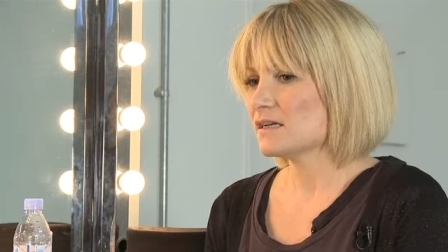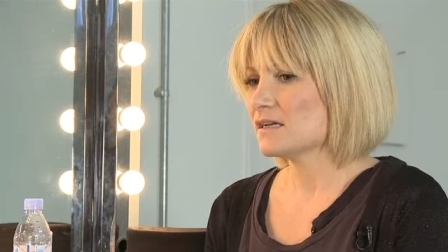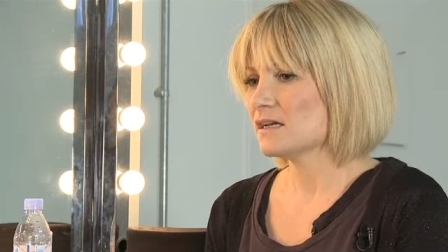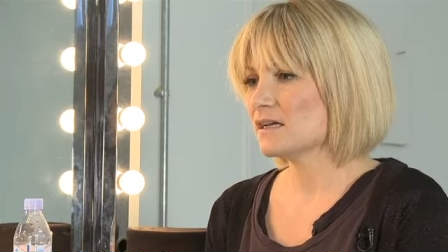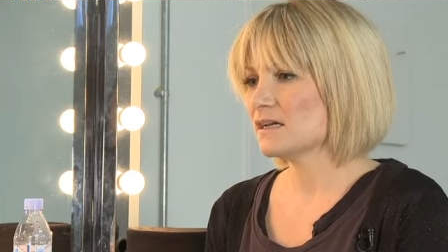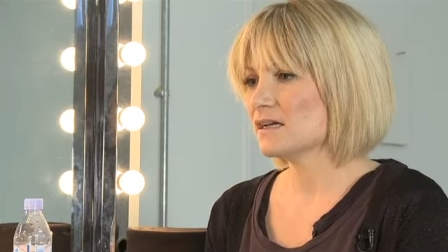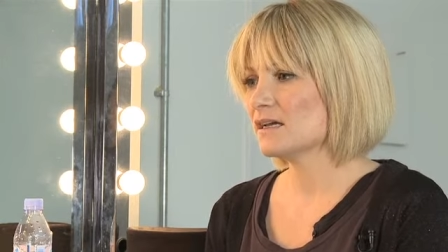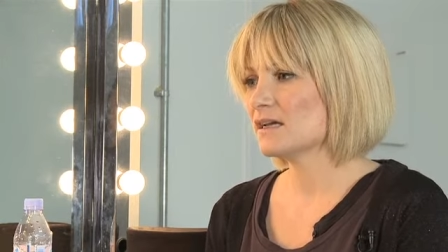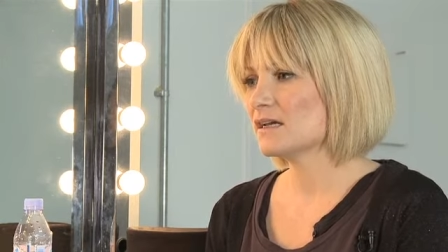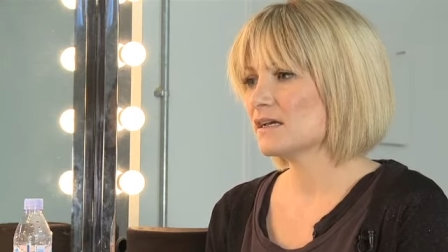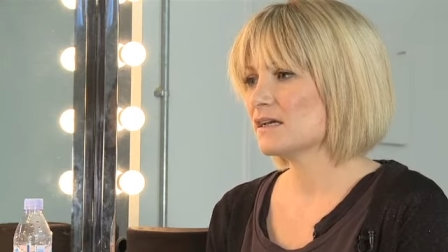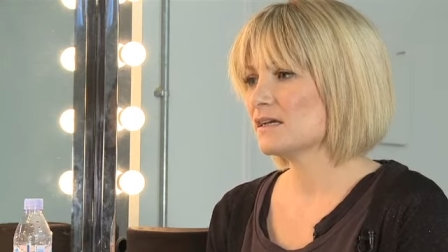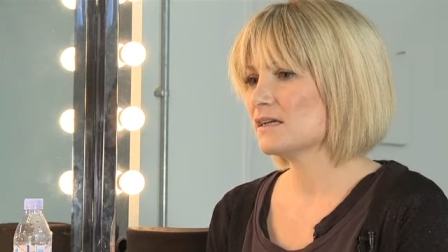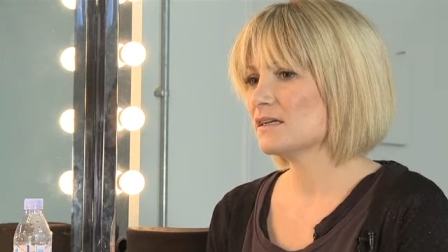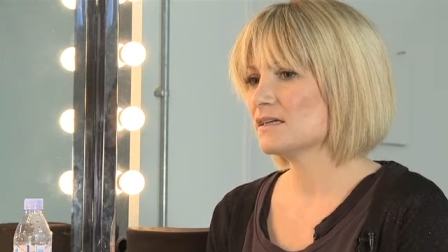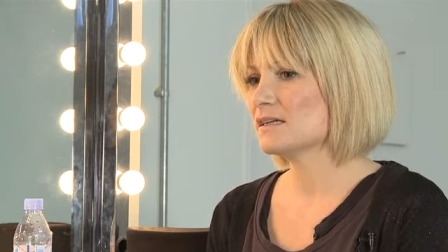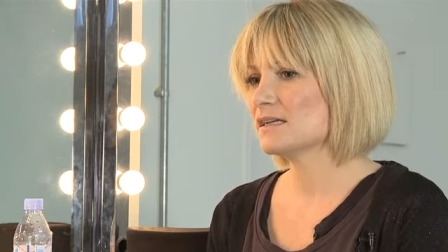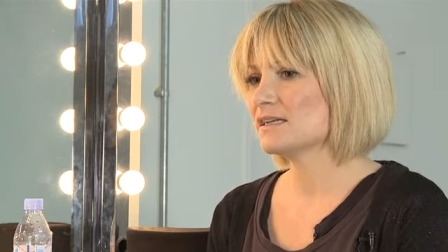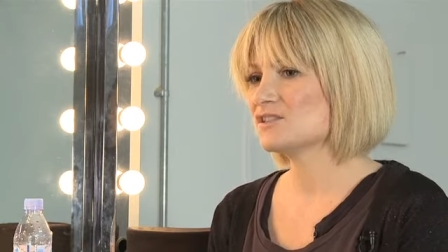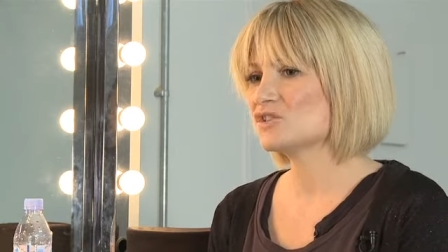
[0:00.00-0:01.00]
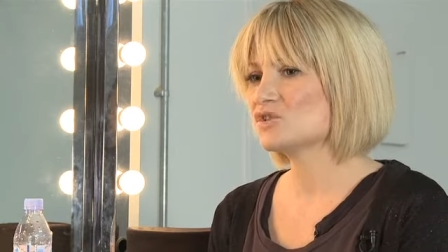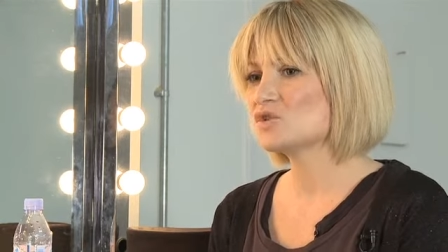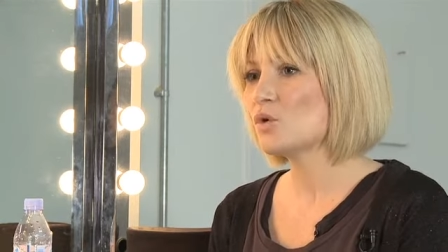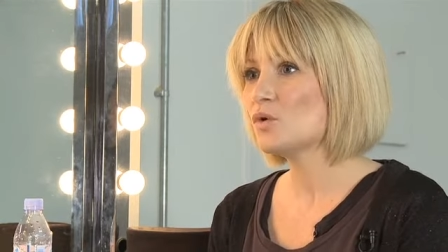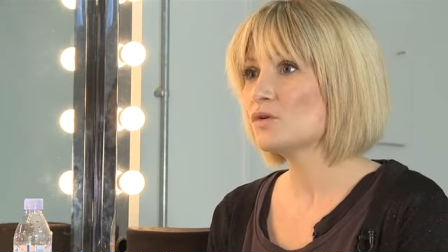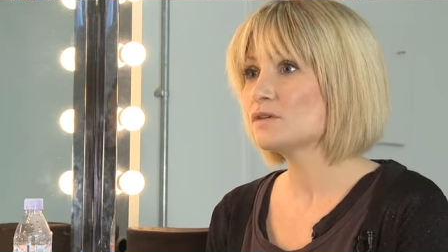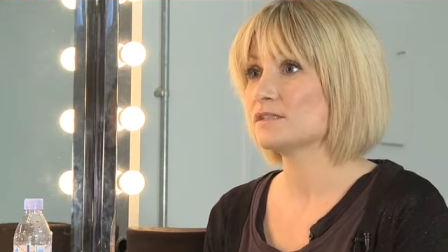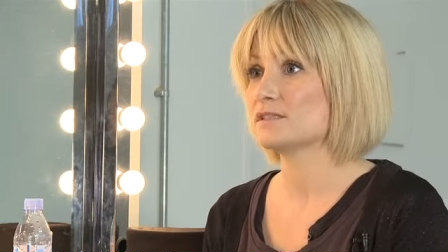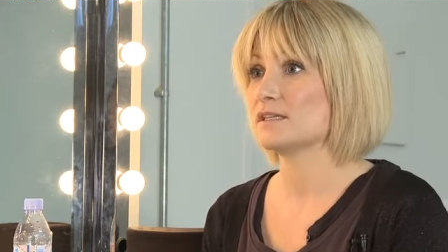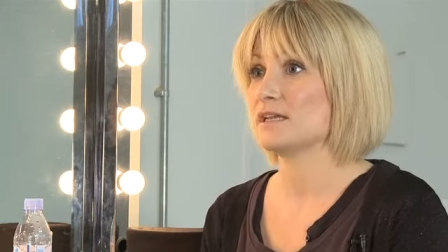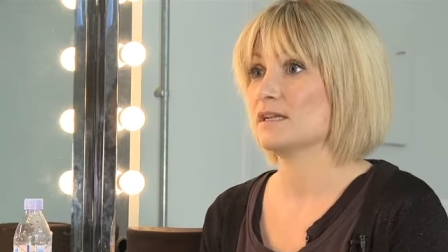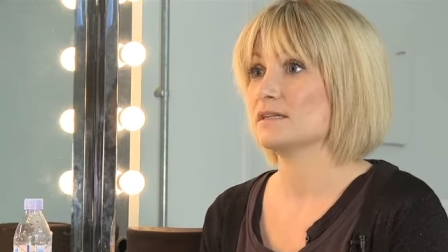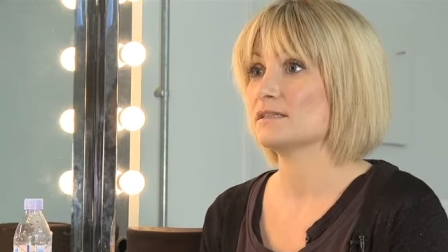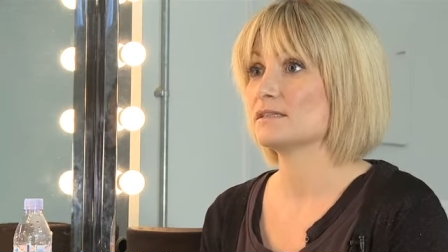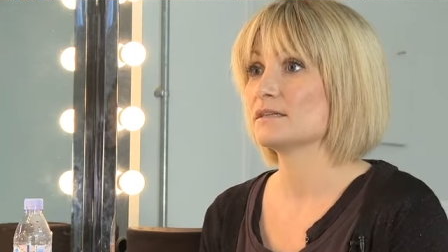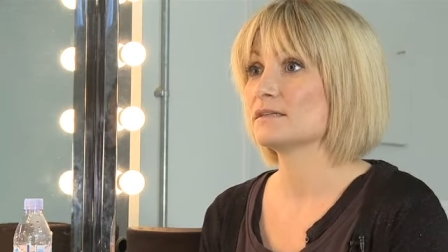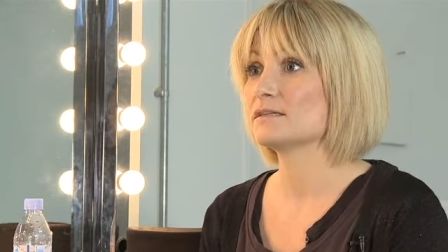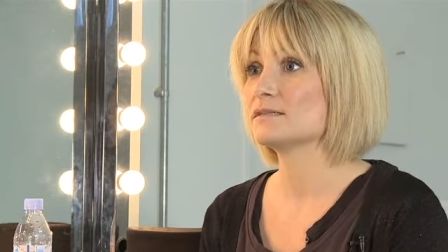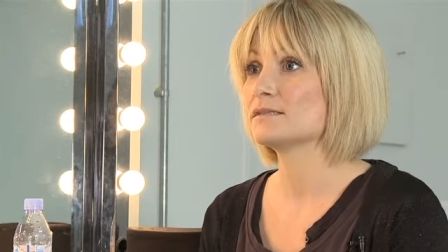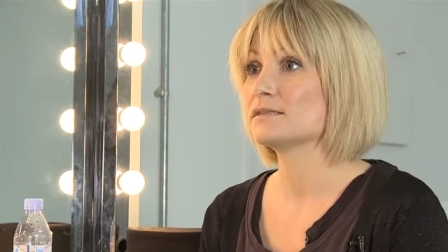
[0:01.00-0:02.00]
uh,
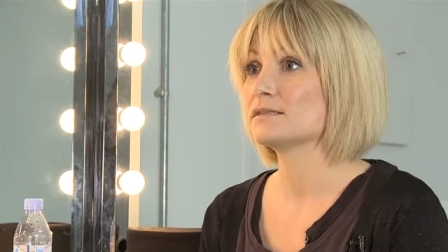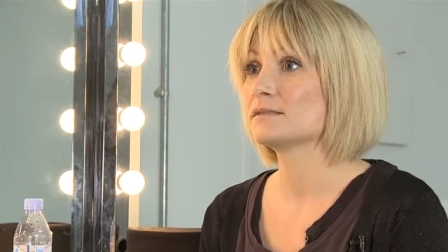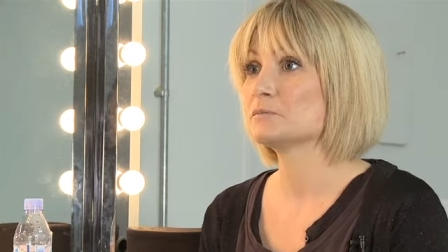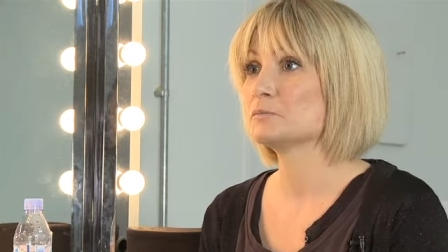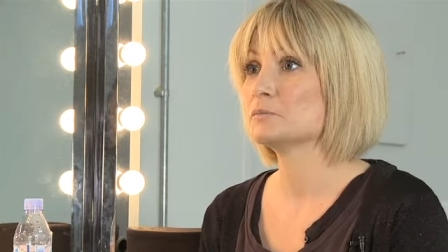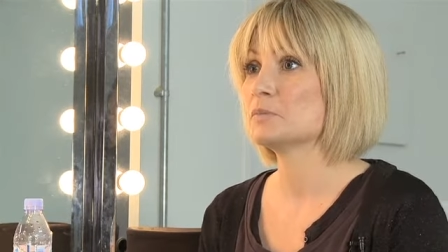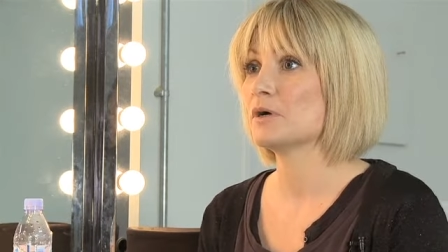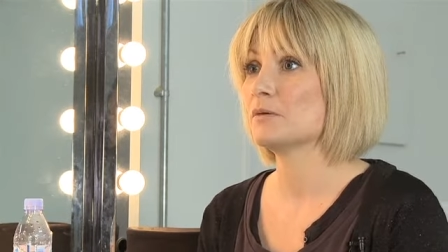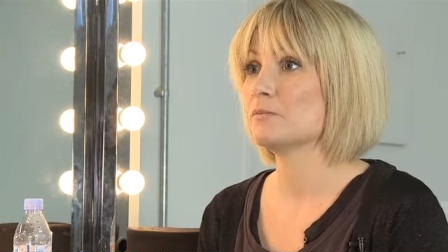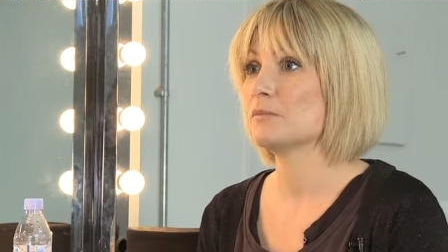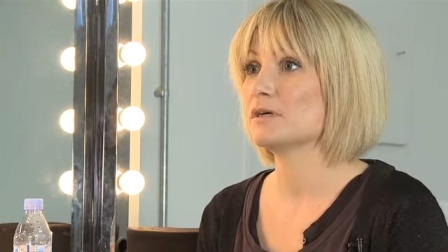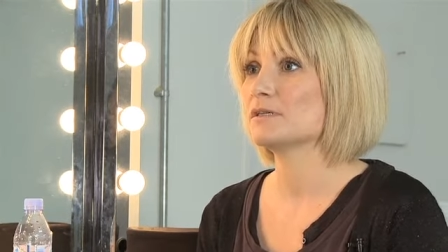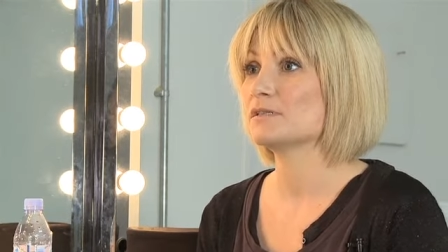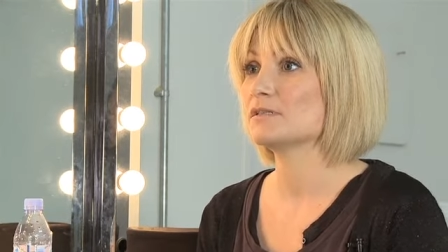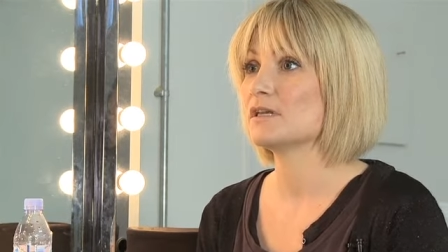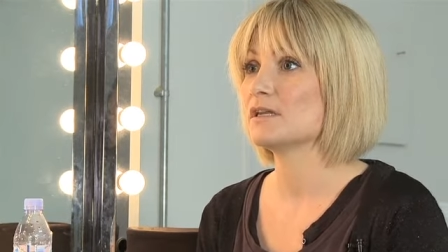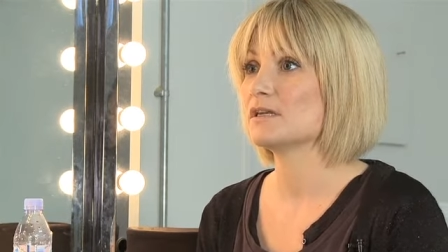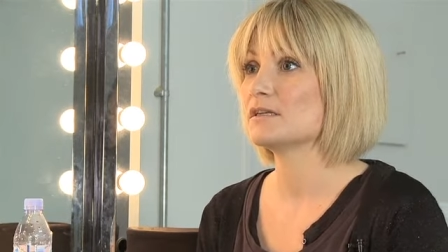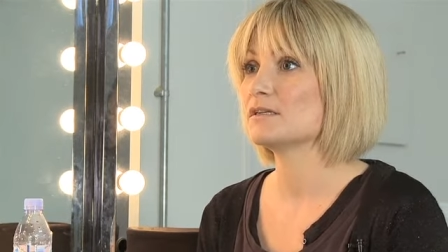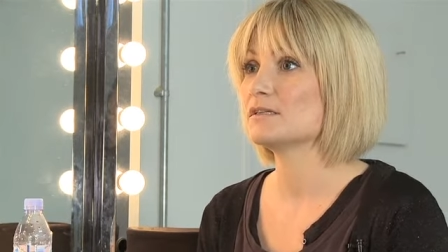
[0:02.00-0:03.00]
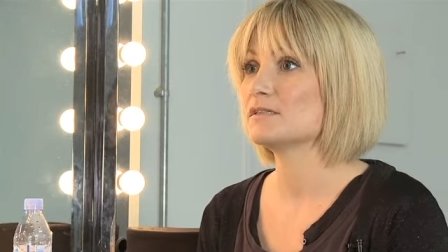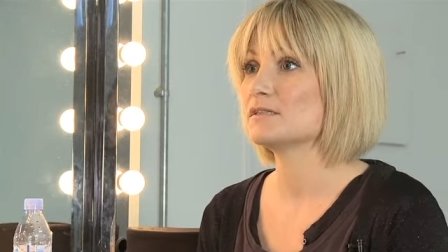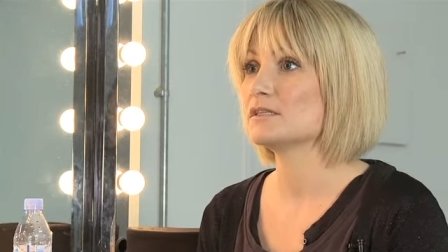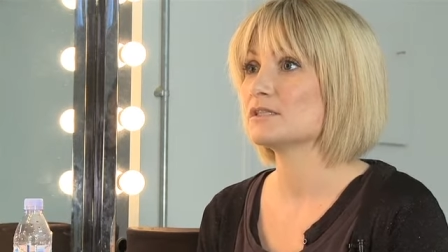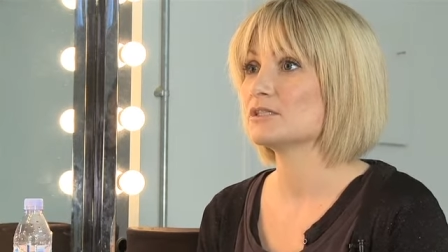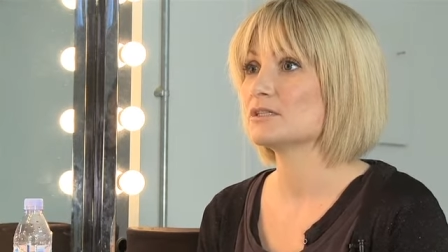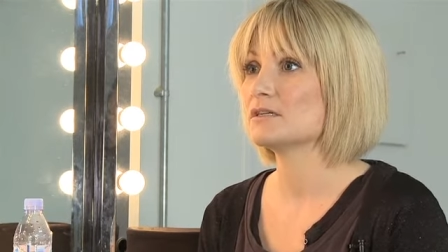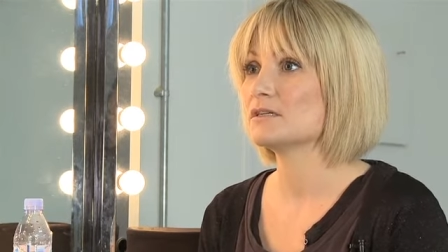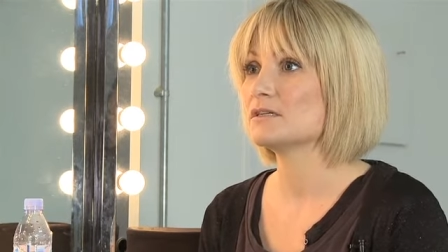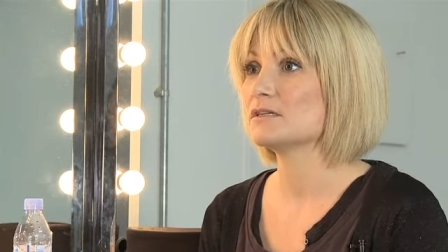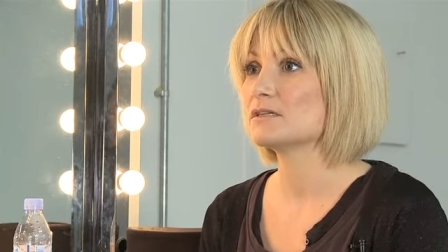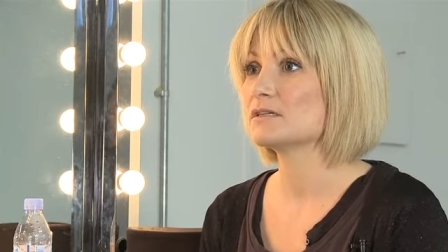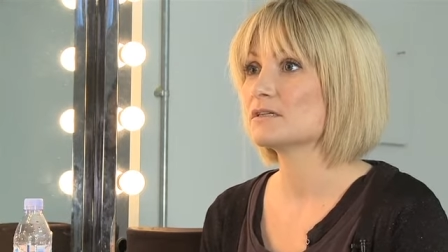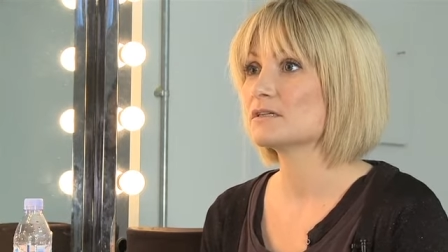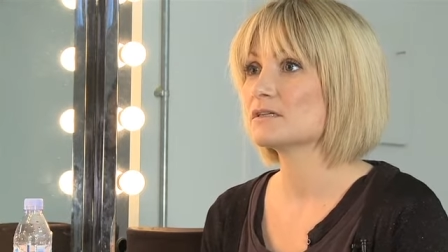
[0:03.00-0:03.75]
exhausted by my skin condition.